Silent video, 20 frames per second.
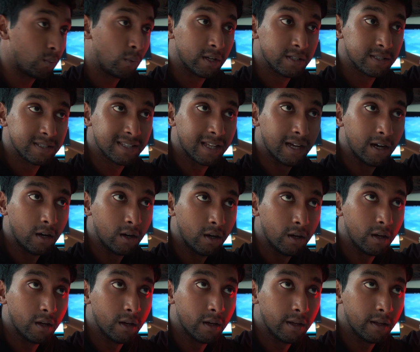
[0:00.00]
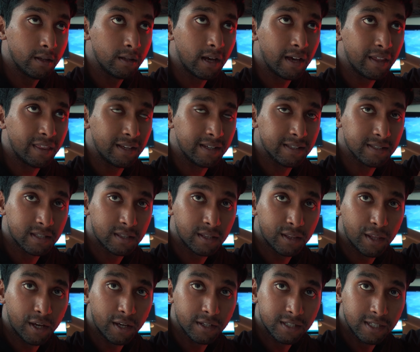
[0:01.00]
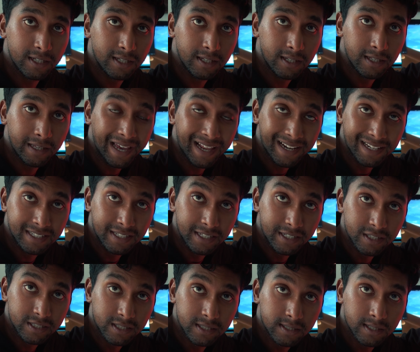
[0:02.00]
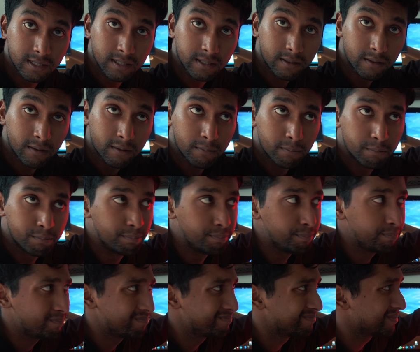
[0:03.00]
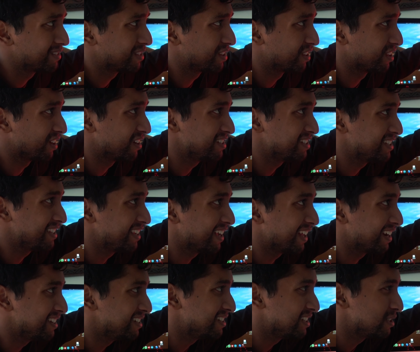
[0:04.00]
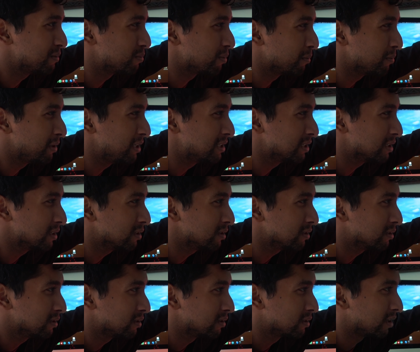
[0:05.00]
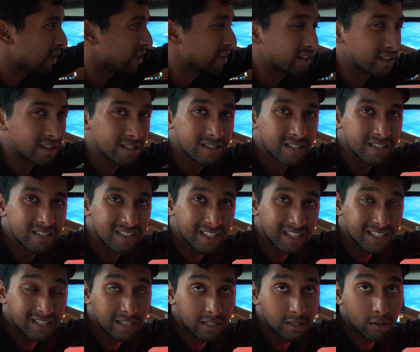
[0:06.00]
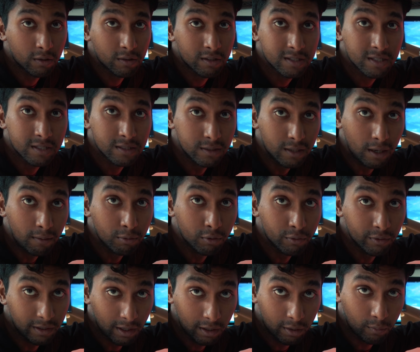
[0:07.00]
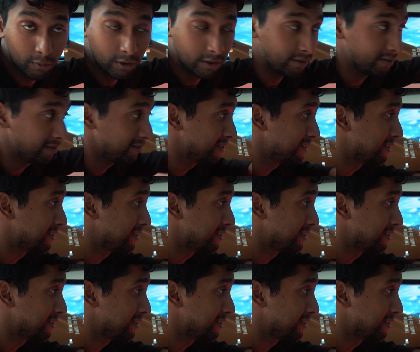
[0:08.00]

ones that are, I think it's 30 LEDs per meter. I think this is 60, so this is double the other one.